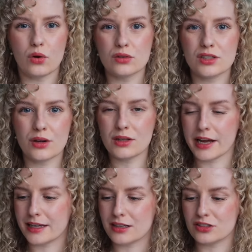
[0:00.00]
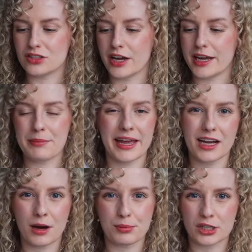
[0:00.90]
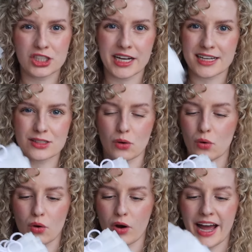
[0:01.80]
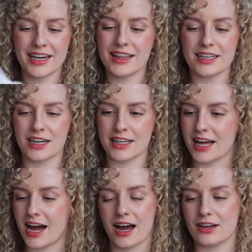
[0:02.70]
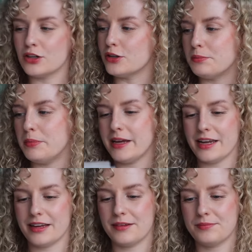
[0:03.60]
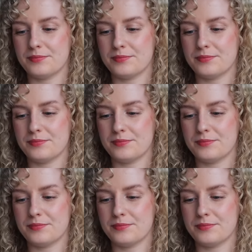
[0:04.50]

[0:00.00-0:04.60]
Also, like dirty makeup brushes or anything like that could be